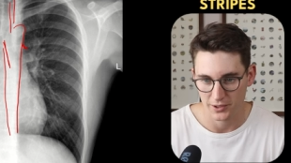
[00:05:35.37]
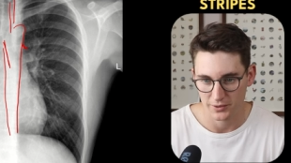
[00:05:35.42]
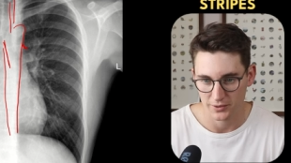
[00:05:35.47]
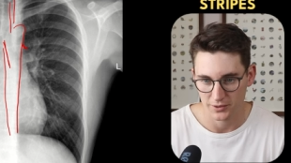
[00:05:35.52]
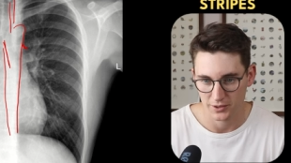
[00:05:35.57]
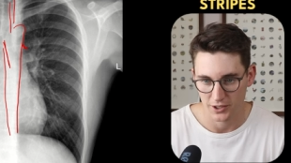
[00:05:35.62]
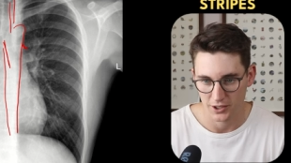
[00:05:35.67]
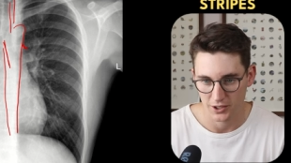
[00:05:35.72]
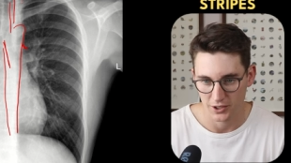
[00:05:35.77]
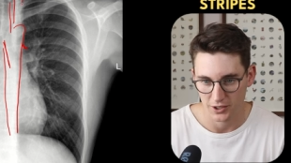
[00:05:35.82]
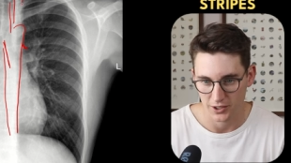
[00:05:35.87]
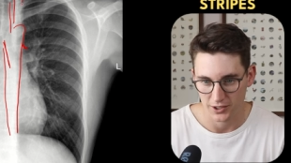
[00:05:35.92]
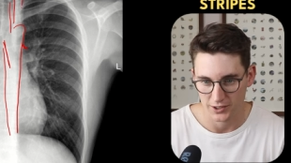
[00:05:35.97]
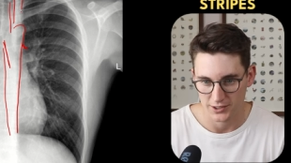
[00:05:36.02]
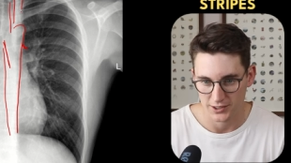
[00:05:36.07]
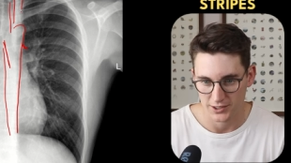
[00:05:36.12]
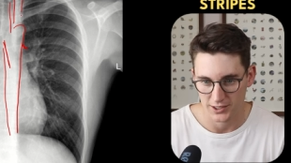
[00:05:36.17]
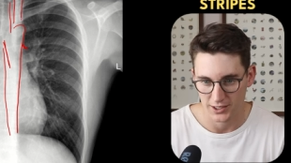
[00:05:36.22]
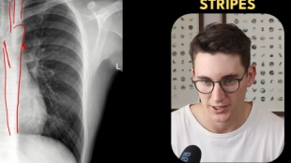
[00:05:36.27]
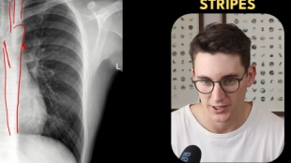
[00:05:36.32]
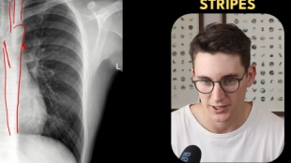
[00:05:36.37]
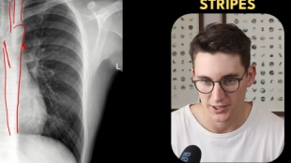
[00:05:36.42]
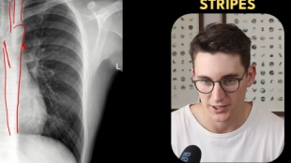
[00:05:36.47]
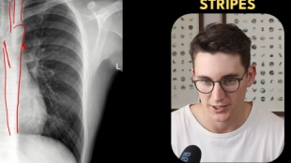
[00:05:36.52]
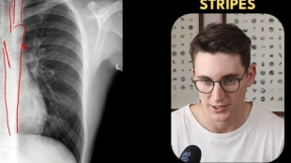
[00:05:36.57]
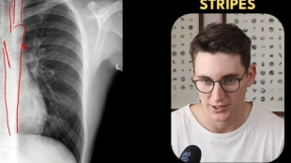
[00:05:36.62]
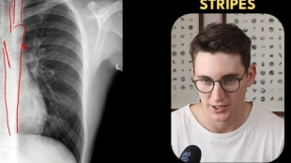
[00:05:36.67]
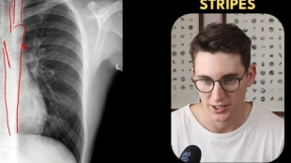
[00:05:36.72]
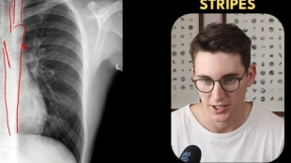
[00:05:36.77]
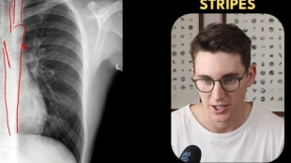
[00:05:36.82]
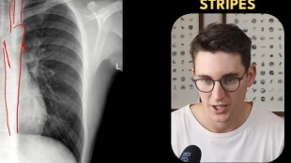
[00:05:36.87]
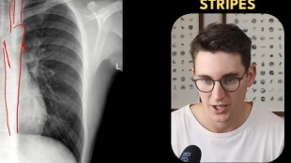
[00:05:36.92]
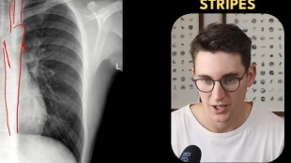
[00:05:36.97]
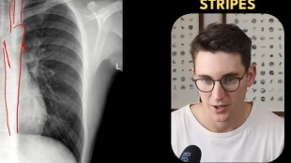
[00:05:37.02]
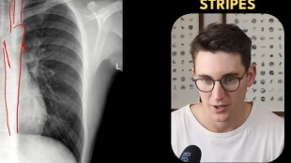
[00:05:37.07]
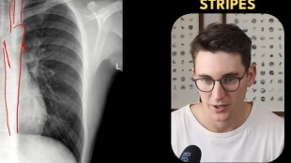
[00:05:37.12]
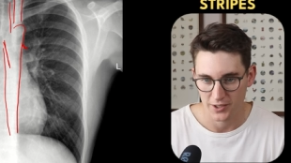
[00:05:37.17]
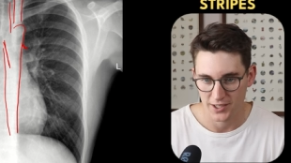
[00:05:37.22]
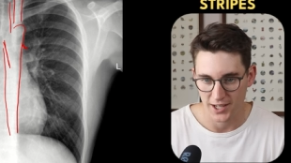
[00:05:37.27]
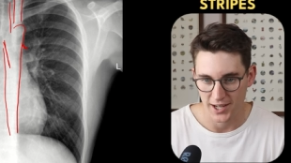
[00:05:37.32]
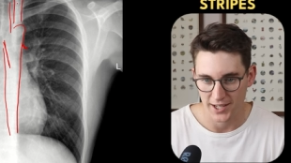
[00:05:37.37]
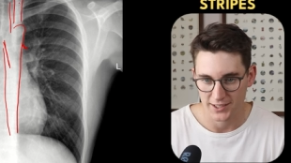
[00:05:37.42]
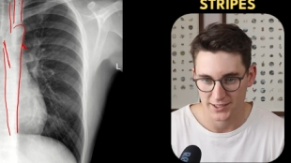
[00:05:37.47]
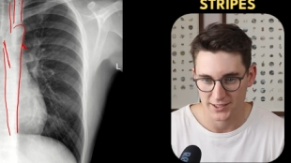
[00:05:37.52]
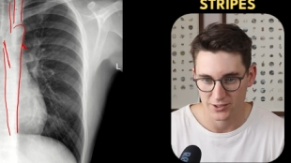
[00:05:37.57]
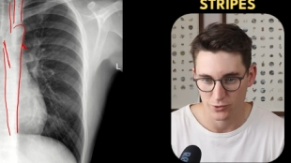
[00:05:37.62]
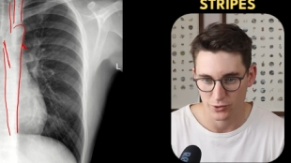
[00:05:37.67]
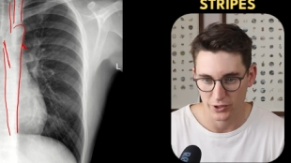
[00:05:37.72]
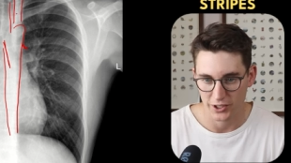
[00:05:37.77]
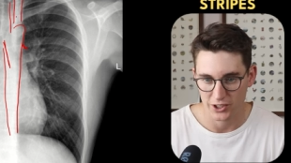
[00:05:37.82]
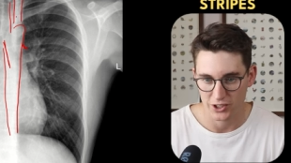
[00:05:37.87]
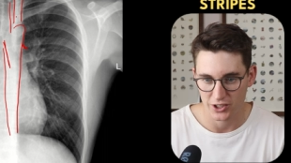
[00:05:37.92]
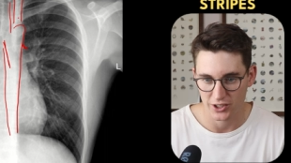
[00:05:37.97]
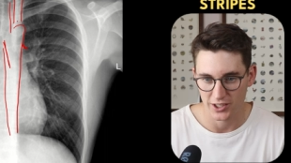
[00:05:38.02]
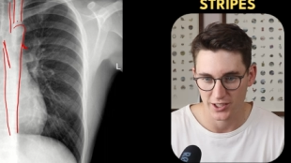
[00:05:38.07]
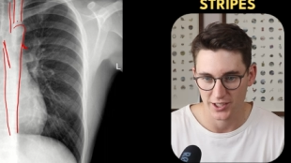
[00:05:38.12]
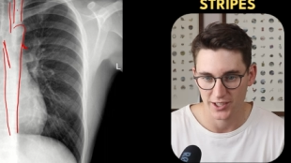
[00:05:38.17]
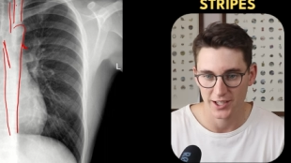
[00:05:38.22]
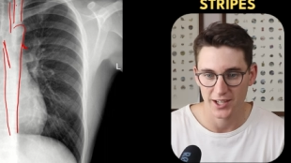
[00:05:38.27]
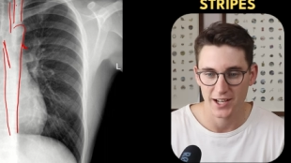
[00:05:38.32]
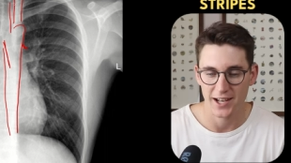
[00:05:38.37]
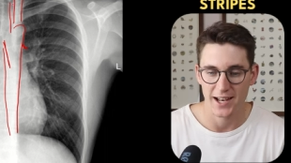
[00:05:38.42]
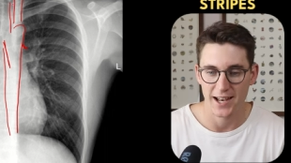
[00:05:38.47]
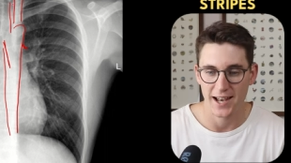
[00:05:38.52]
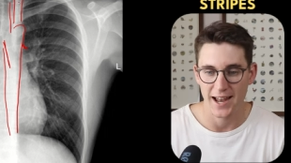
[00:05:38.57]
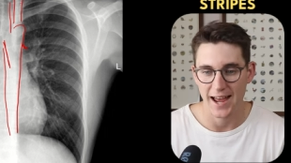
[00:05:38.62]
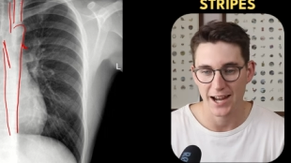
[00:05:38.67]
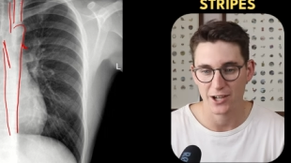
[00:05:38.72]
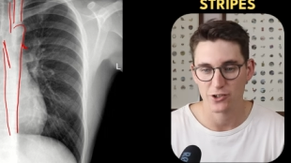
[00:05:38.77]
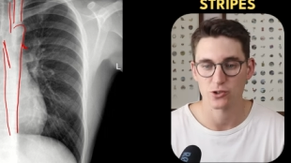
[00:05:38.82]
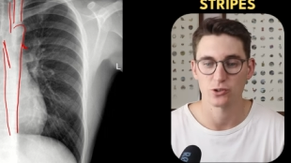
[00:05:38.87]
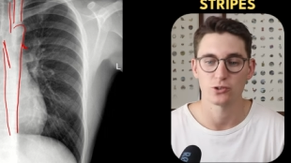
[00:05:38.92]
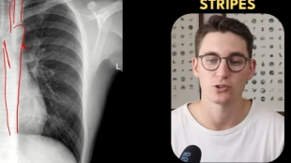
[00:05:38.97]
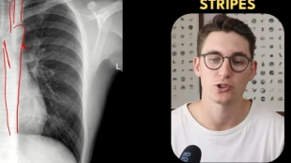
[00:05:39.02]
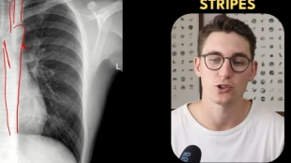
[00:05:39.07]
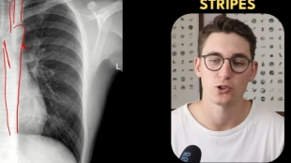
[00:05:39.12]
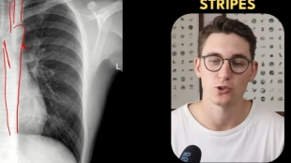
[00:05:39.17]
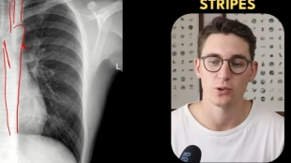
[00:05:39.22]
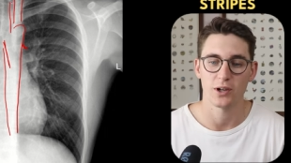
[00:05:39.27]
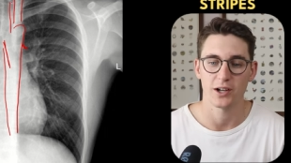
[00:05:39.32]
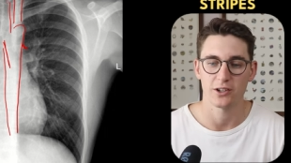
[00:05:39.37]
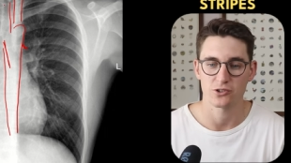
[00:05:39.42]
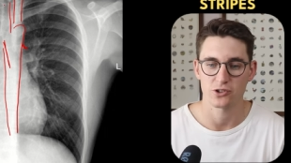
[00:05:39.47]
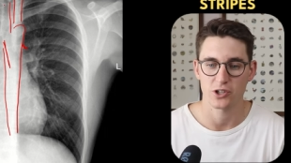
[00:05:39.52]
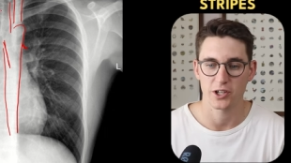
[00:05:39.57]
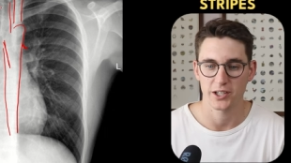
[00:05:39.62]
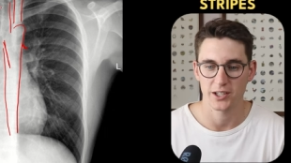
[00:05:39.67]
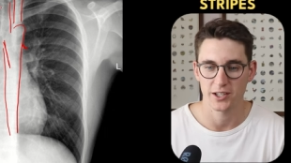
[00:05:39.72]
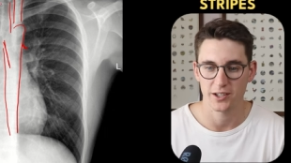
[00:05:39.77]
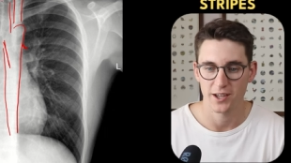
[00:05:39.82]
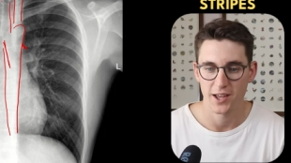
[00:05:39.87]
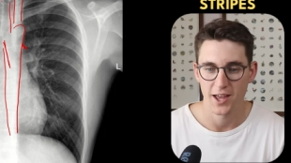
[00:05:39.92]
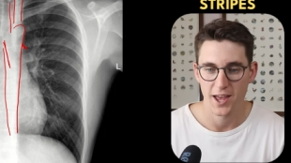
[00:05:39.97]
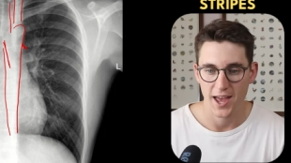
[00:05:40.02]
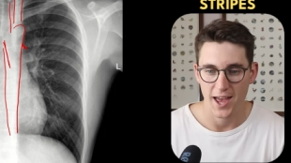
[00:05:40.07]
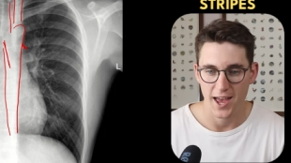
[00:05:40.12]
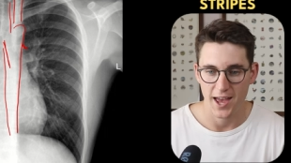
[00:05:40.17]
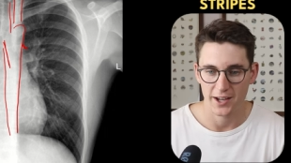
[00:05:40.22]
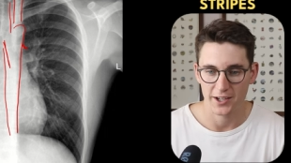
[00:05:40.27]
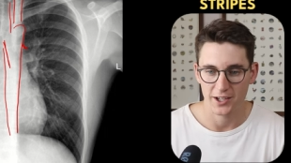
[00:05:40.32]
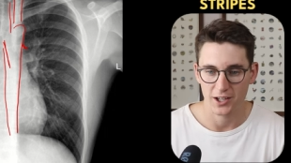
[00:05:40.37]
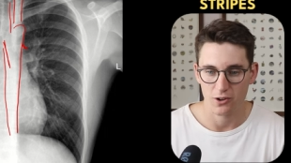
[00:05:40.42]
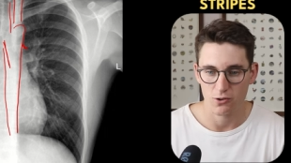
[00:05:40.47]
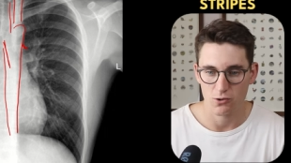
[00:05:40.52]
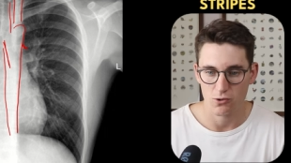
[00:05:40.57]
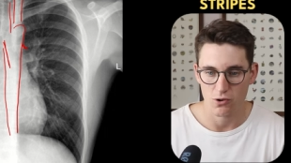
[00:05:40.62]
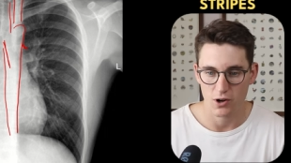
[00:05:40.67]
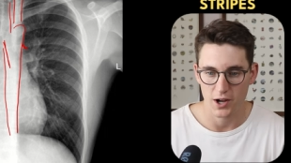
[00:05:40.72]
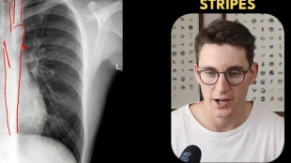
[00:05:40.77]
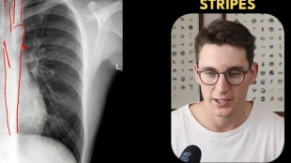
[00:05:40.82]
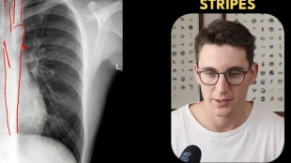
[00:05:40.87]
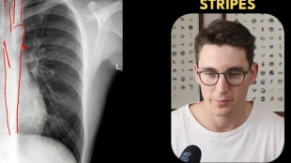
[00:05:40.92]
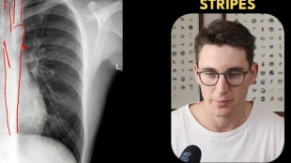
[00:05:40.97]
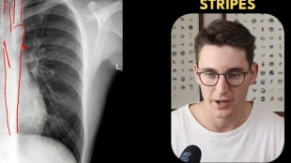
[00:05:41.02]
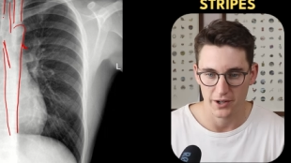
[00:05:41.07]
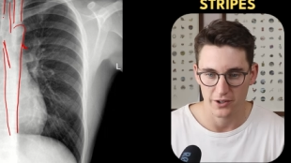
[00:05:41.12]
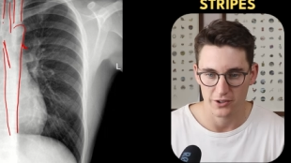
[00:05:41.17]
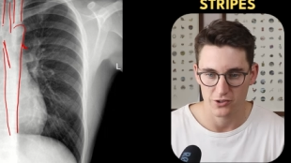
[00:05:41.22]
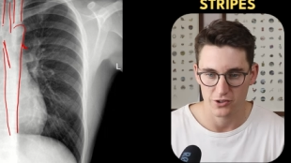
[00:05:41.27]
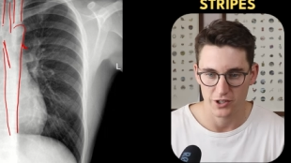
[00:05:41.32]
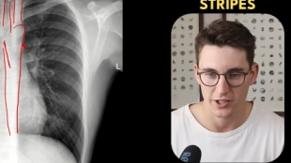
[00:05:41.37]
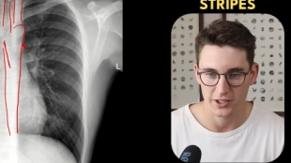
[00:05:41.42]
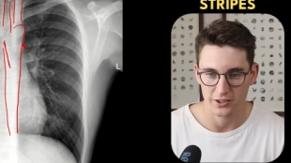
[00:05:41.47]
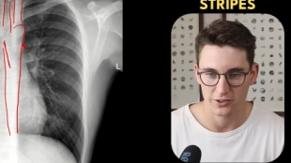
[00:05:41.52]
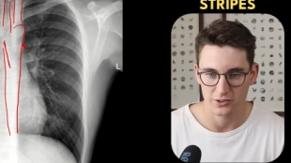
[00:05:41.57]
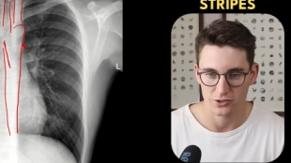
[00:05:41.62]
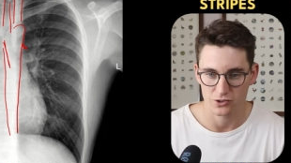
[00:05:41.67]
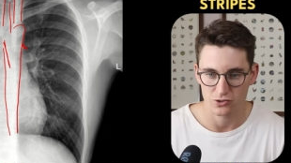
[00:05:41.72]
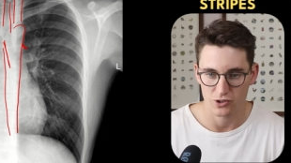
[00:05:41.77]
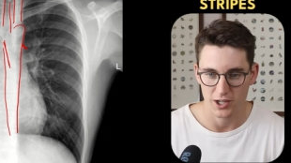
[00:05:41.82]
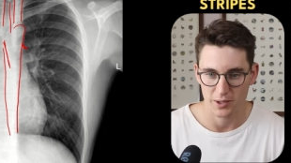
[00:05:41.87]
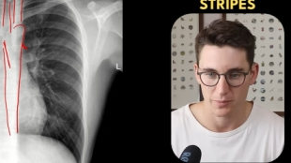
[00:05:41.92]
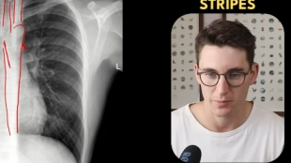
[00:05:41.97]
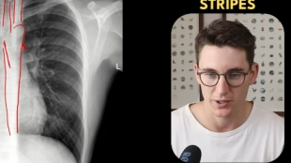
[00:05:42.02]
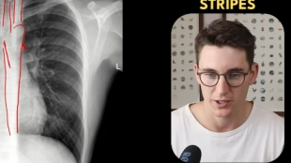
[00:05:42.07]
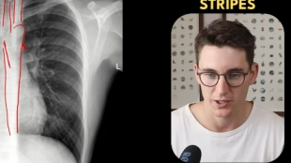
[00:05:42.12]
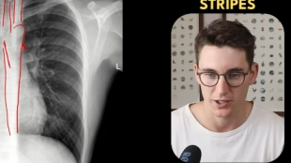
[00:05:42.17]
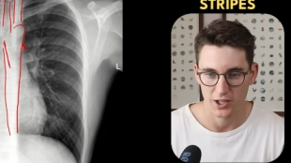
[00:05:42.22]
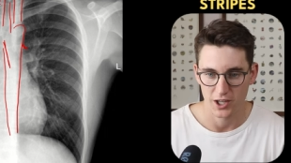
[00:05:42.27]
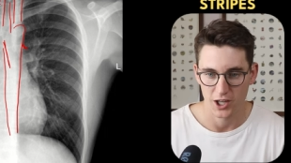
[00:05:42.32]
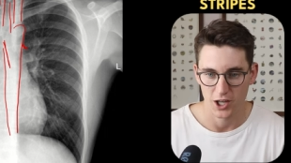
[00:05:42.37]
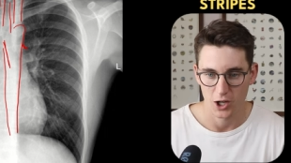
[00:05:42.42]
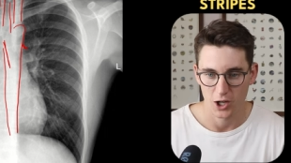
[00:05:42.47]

You can see this dense region here, lateral to our trachea, and our right paratracheal stripe here,